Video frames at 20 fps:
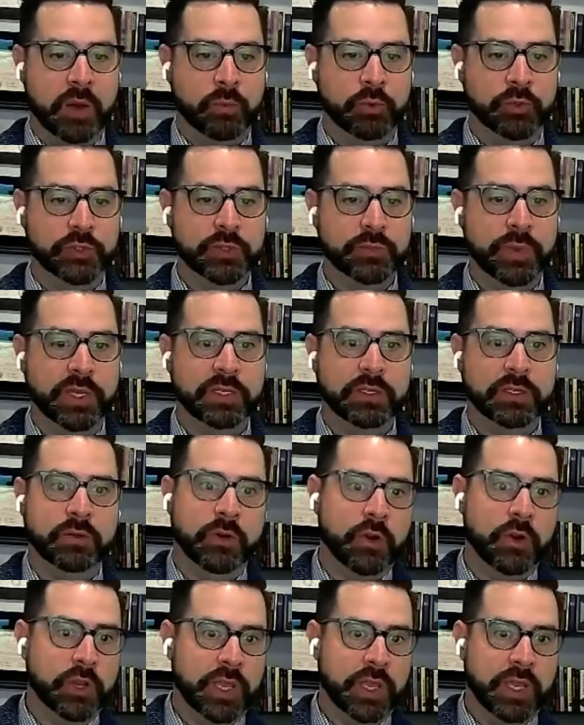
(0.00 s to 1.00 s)
above that, we'll
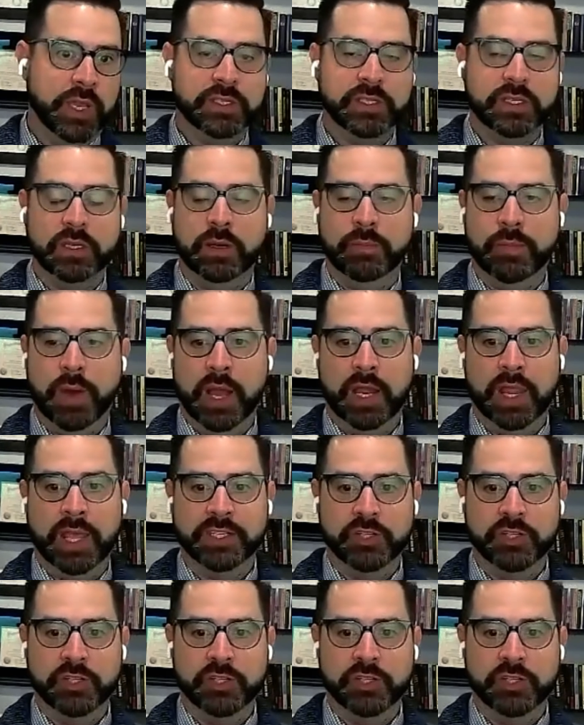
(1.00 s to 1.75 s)
speak to, in our case,